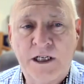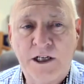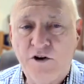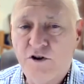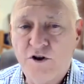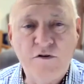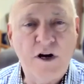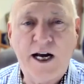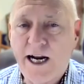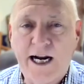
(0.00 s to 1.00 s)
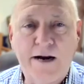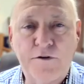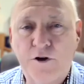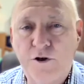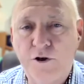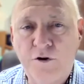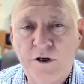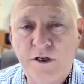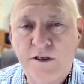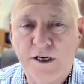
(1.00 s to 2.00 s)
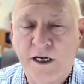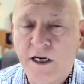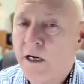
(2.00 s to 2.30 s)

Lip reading: You do not have to attend.